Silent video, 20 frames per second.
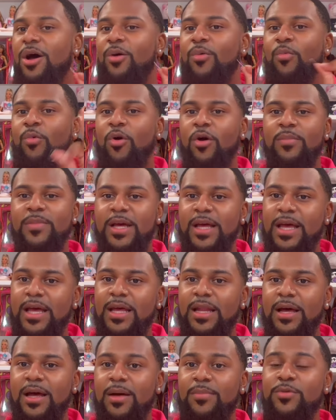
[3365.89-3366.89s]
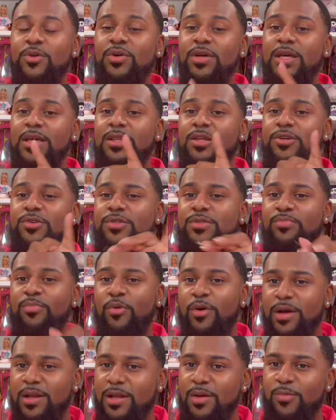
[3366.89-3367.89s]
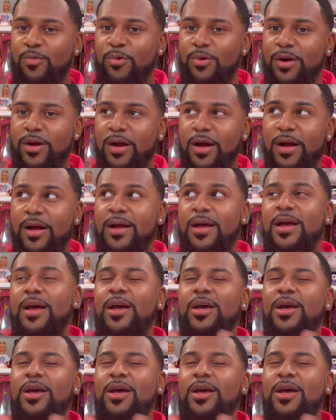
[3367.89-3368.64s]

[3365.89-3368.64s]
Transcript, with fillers: Warm the head up. You can either use boiling water.